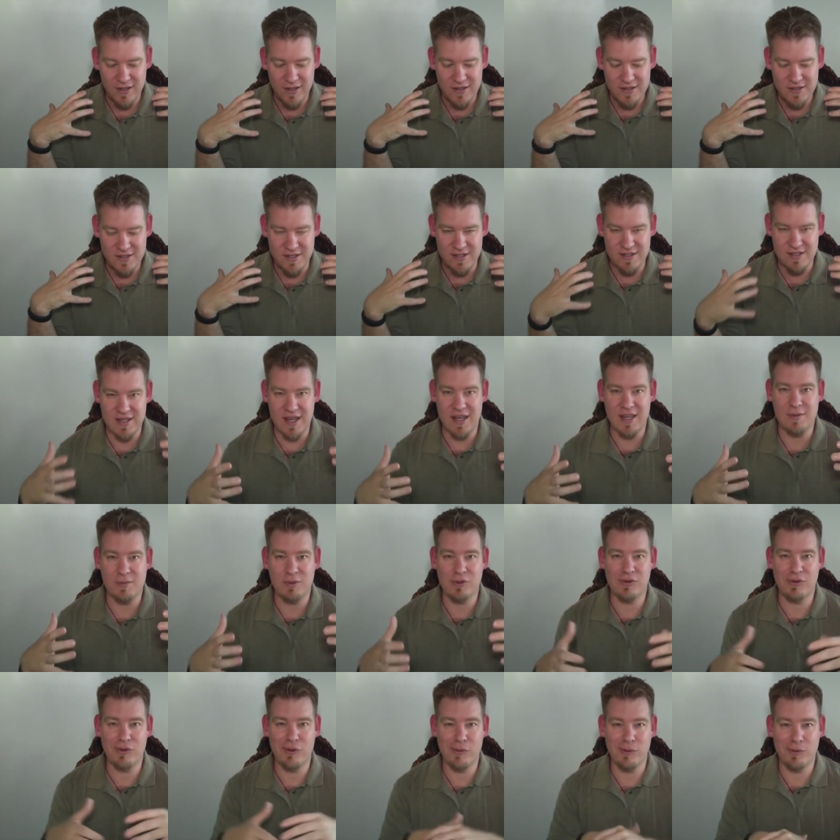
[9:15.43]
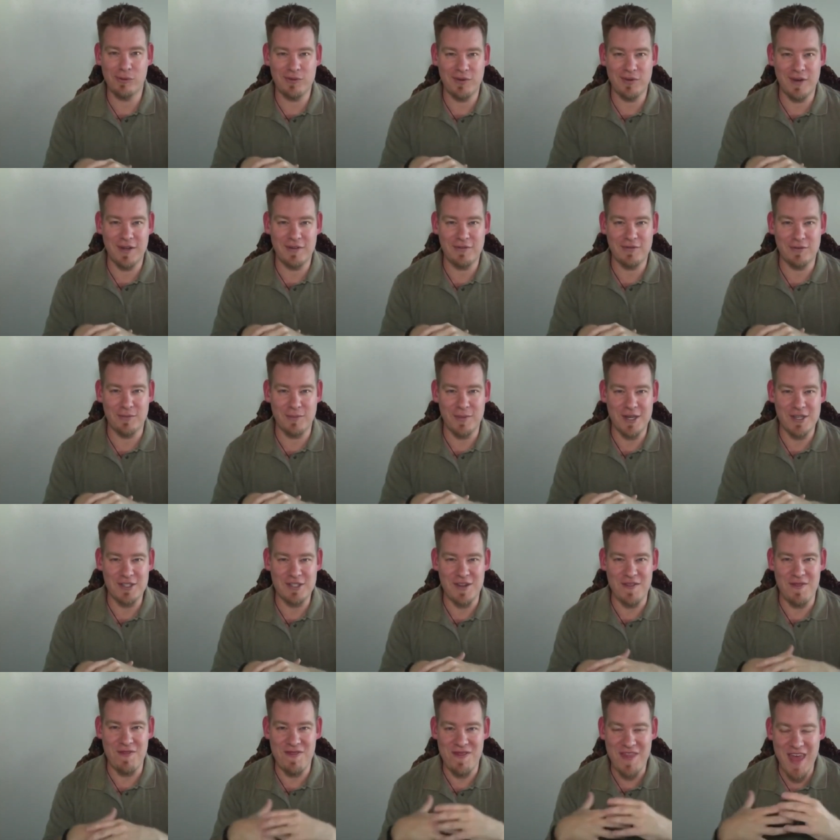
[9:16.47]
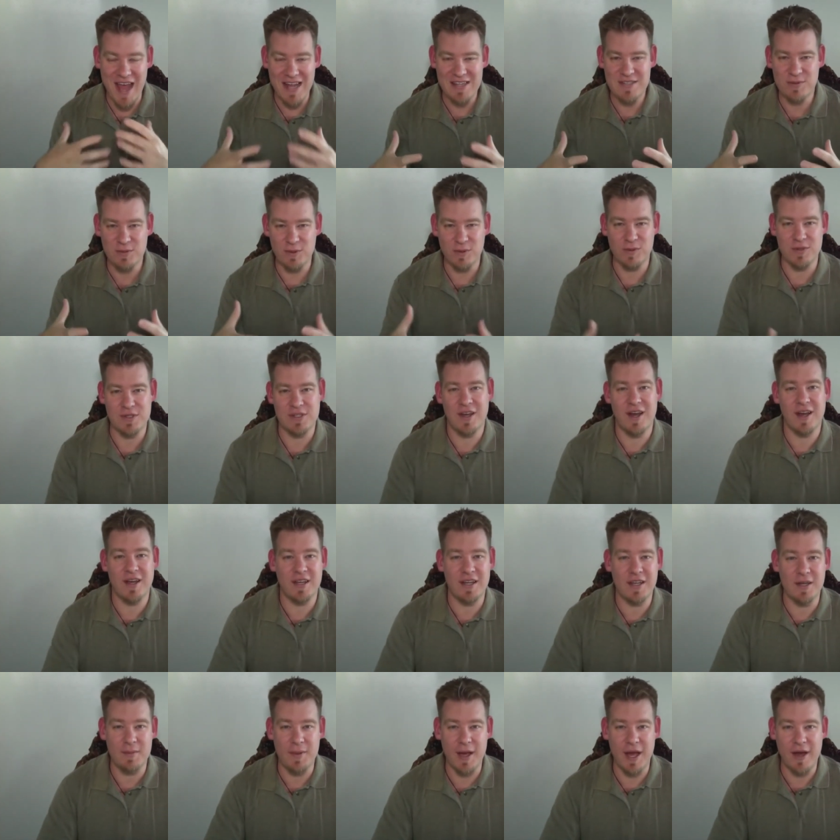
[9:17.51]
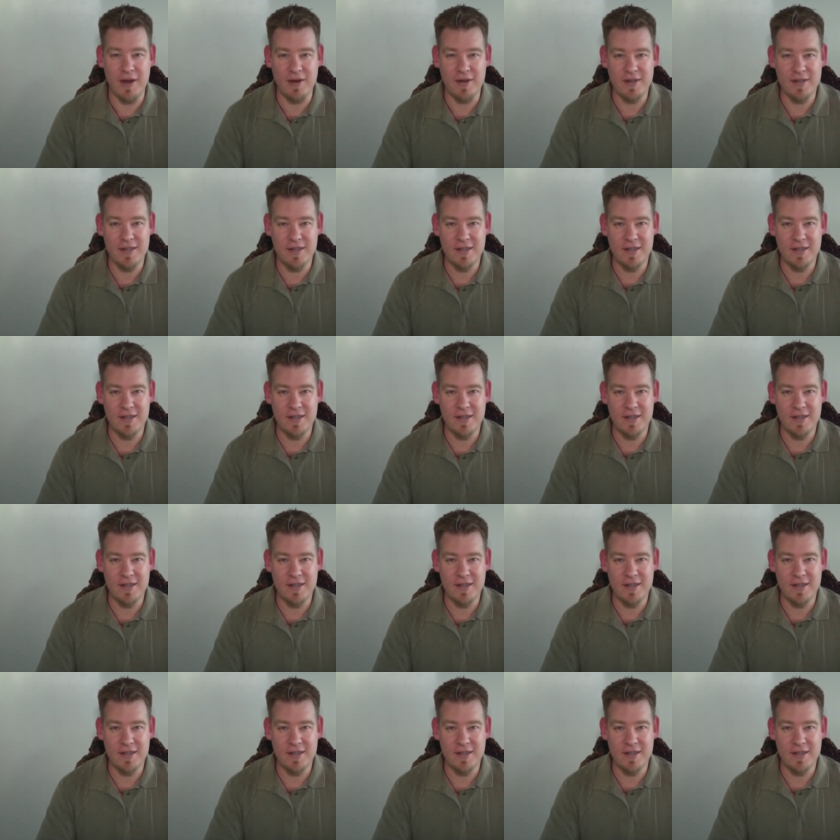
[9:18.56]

sustainable global transformation, that's what we're talking about.